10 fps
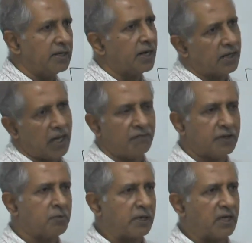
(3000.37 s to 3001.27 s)
that life
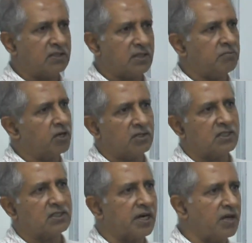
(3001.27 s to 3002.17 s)
expectancy because
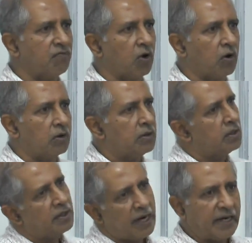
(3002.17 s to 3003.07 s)
it's steady flow
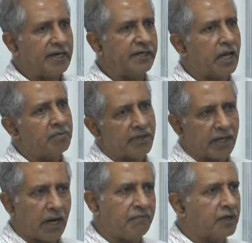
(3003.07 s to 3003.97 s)
at any time
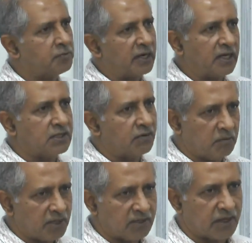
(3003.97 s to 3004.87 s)
that life expectancy
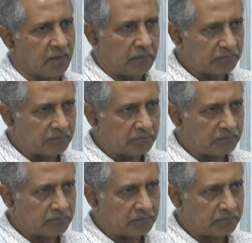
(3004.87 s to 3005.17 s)
will be the same.